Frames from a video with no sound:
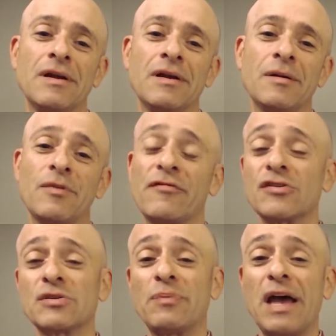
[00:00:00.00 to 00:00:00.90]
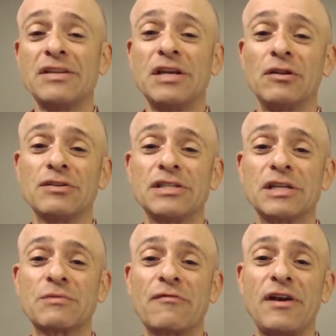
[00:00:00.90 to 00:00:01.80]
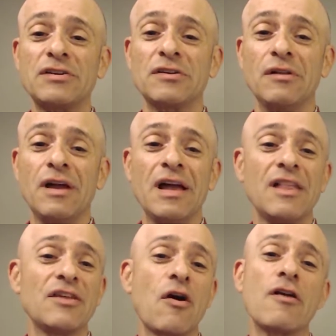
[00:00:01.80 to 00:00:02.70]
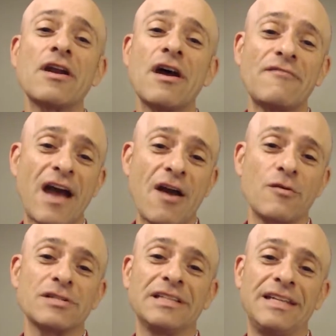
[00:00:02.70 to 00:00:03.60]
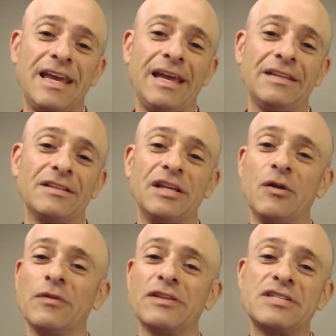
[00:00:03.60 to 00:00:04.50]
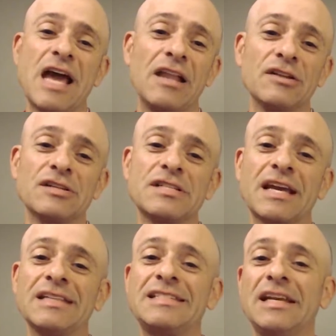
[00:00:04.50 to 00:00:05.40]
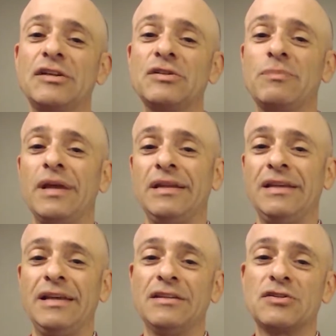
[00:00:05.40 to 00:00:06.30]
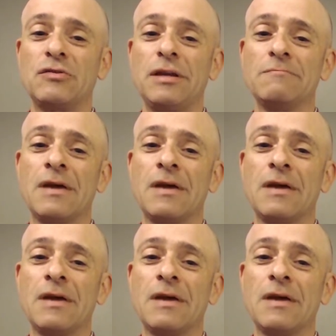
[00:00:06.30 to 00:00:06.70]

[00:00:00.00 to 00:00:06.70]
But if you're a supply chain or logistics professional, there aren't enough hours in the day to deal with the challenges that continue to plague the industry.